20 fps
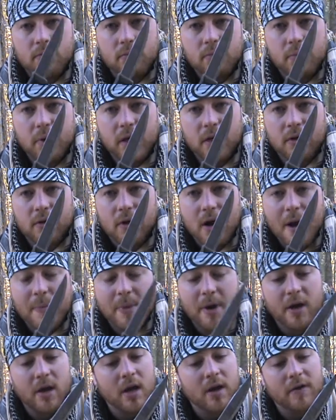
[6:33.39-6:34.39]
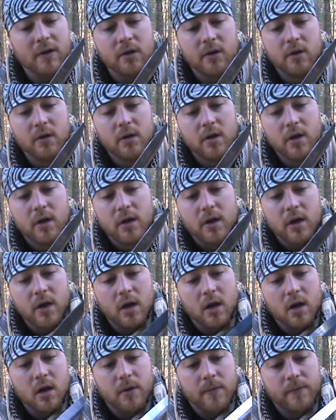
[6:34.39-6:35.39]
Beat the crap out of it.
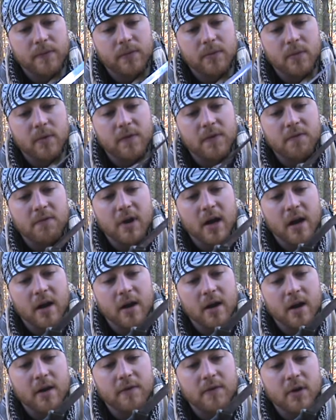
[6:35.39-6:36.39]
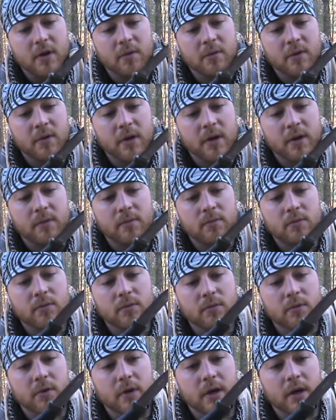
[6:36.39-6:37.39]
You know, if you've got a knife that you
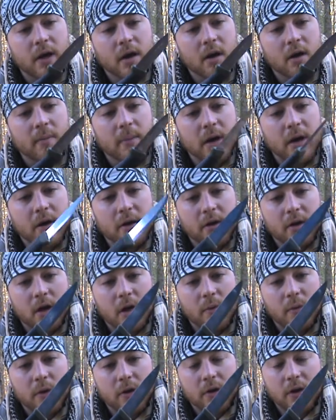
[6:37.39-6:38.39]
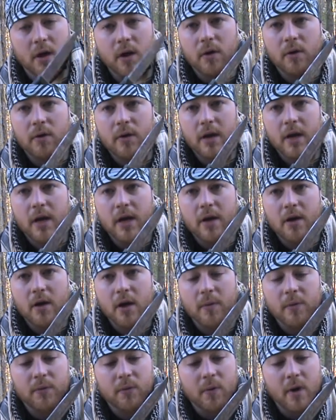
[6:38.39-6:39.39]
really care about, you know, I wouldn't go hitting
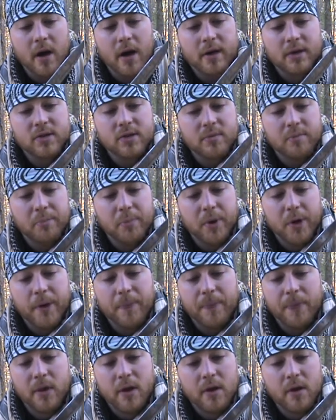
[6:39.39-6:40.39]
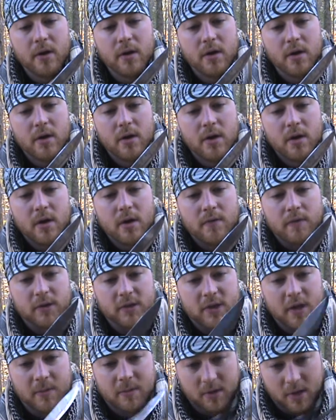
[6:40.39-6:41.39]
on it with rocks. But for
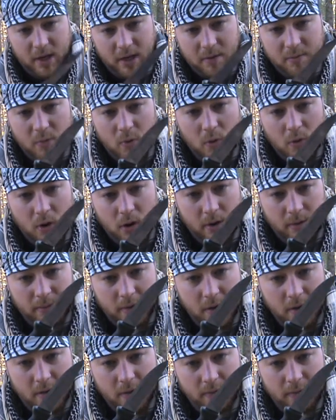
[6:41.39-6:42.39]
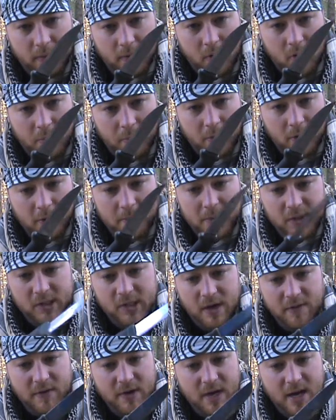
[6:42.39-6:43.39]
something like a Mora, you know, an
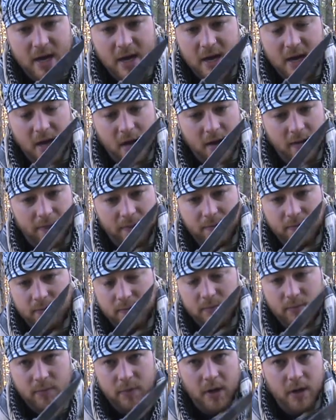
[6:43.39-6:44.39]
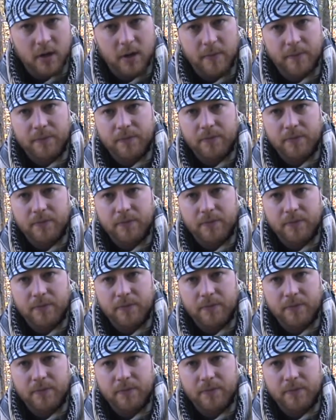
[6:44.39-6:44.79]
all-purpose everyday knife, you know,